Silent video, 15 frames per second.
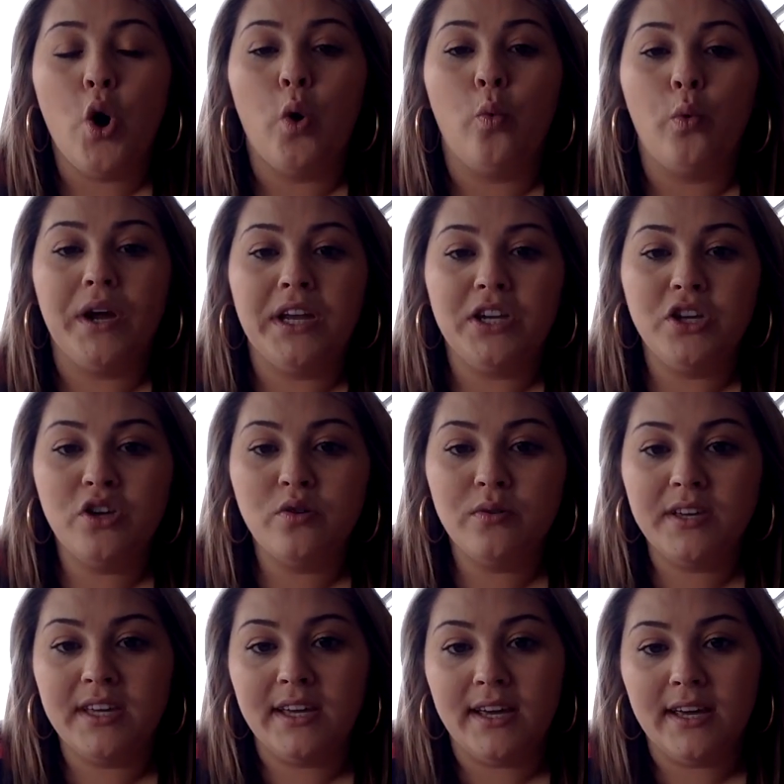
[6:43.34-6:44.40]
when you
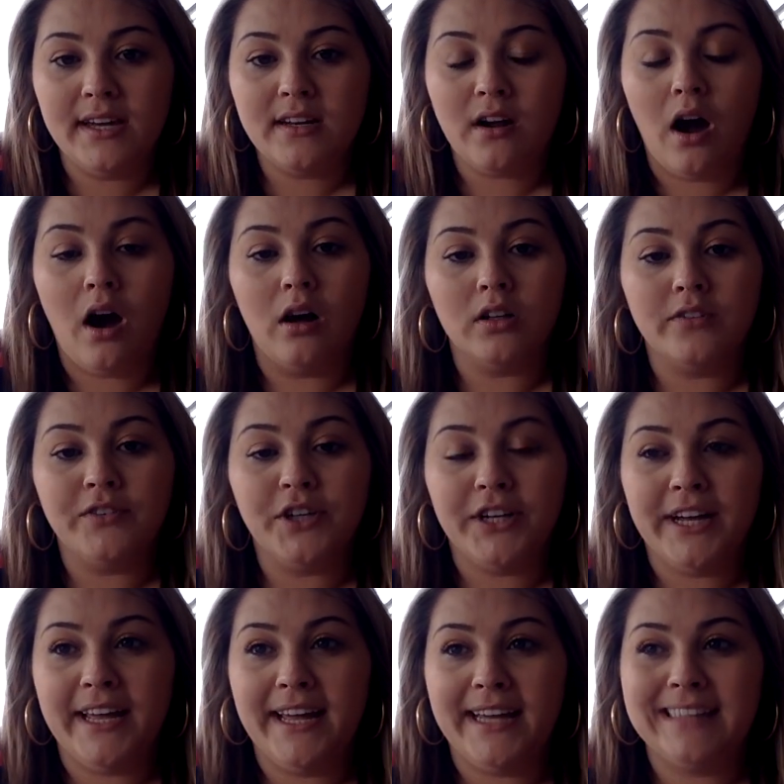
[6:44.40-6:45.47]
get all of your
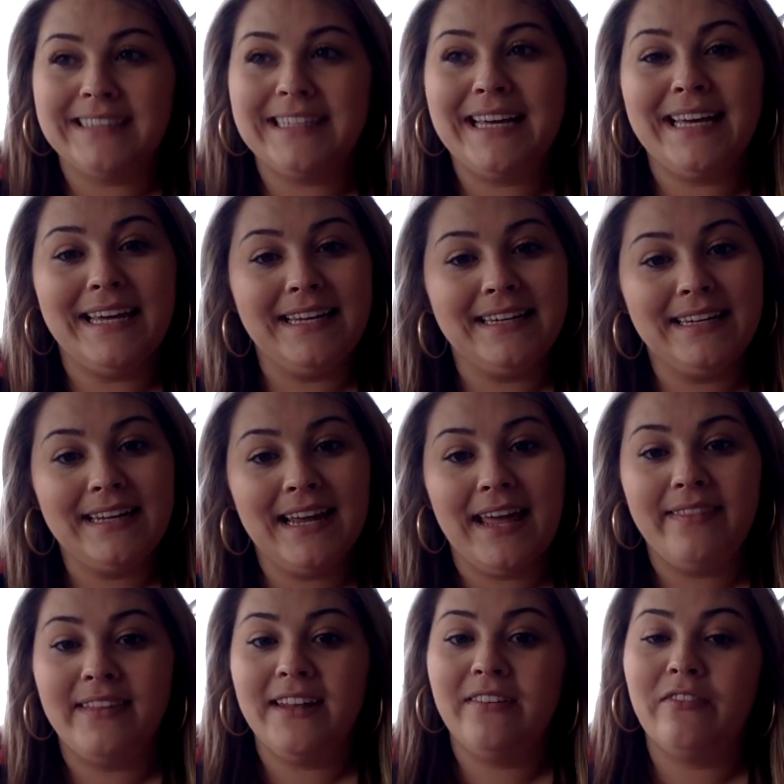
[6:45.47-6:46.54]
eggs hidden
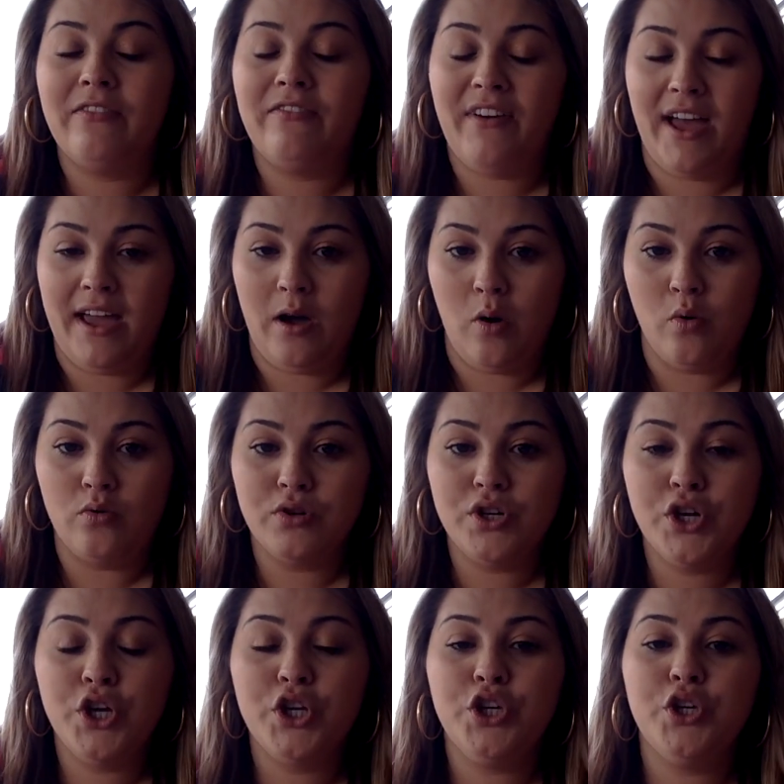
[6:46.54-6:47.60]
and then found,
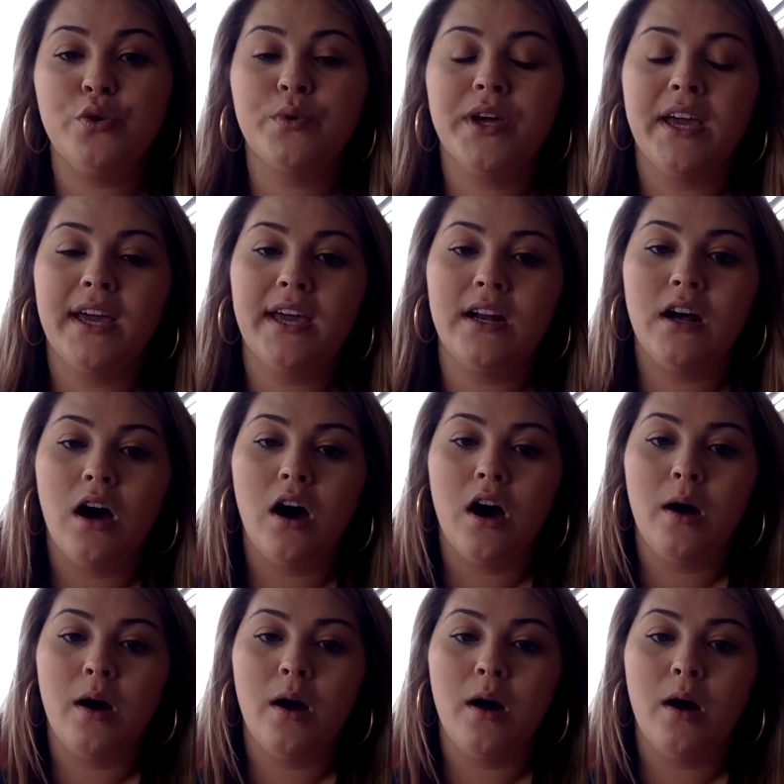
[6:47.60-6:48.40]
you can